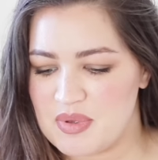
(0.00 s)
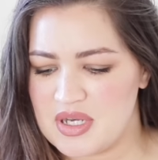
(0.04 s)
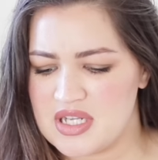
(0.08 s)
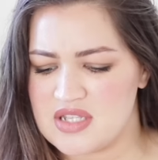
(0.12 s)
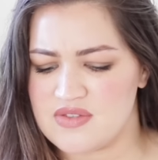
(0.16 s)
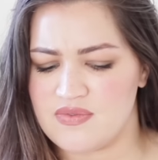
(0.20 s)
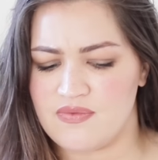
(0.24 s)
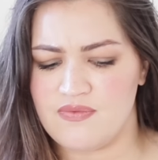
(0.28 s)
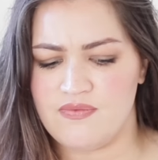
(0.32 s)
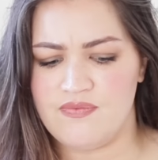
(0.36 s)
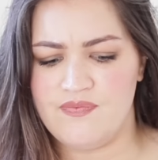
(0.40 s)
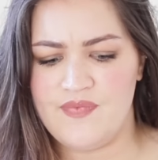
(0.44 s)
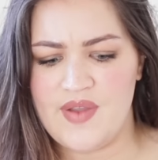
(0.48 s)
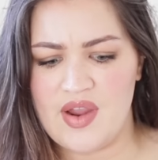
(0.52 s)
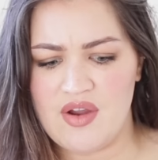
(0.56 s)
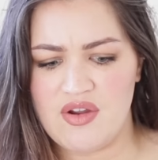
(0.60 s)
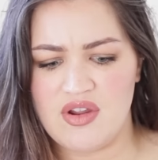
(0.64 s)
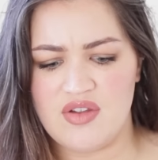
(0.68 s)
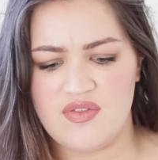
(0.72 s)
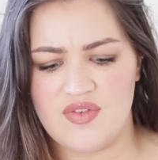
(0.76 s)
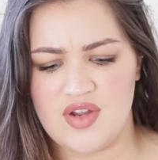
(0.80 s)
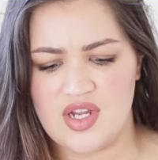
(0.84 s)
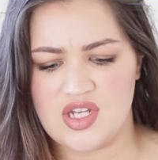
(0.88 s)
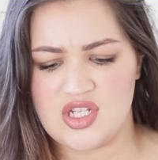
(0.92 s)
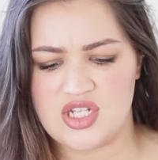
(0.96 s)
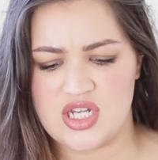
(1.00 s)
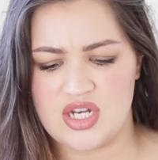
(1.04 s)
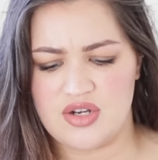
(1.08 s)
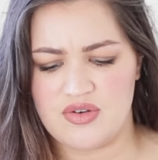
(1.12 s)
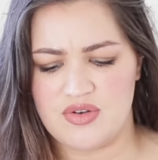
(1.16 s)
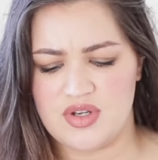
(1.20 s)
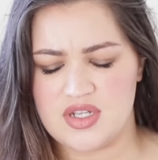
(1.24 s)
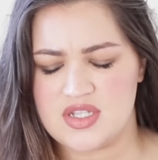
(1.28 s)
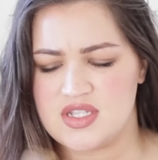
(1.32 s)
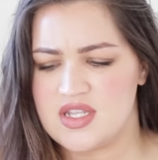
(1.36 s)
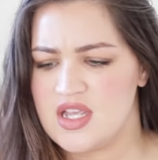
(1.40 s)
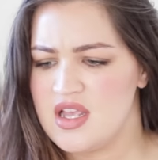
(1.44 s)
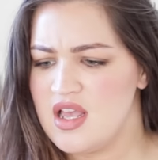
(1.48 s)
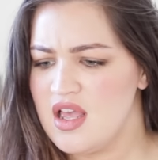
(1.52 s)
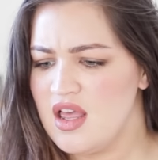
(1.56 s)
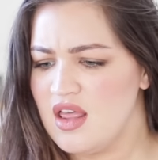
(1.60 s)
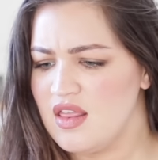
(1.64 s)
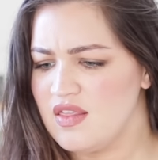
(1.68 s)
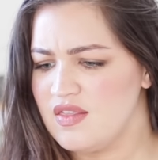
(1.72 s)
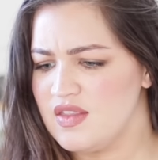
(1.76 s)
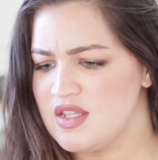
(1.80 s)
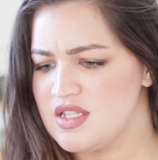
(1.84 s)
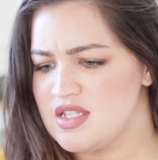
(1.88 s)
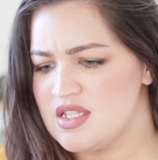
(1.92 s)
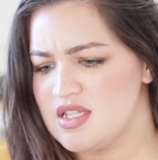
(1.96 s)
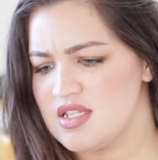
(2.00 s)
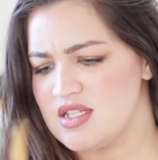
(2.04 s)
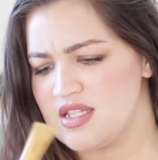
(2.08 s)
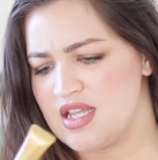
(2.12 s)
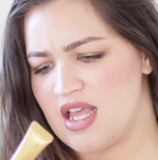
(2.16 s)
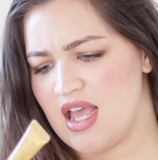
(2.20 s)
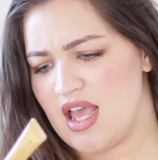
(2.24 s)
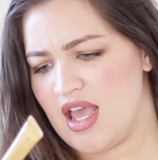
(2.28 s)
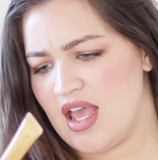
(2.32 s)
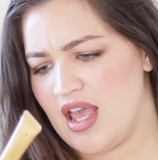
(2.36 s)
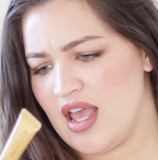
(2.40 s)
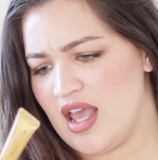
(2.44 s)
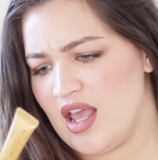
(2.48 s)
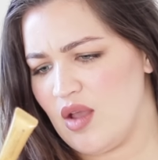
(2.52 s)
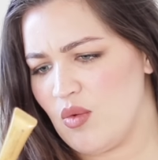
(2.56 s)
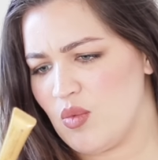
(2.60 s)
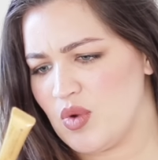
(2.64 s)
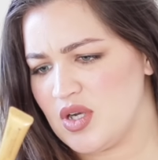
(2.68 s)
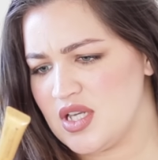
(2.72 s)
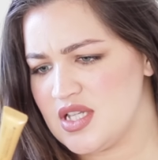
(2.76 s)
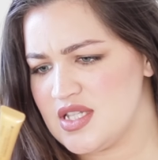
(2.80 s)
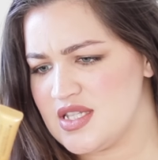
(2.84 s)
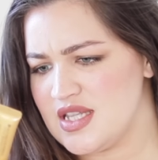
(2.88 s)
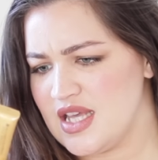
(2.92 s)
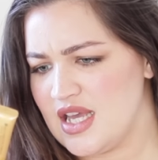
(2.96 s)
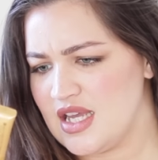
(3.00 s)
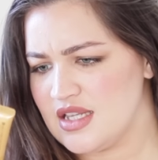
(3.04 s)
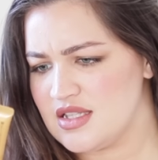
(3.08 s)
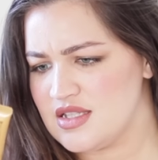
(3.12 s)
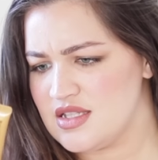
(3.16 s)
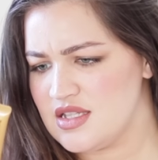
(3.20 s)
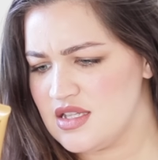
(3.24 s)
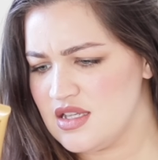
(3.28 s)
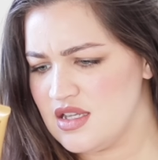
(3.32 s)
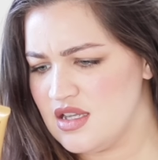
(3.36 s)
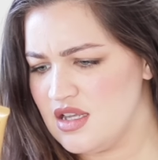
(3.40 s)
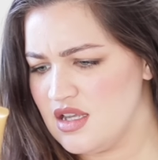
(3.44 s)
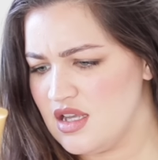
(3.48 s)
but it's very, very generous. This is a, what is that?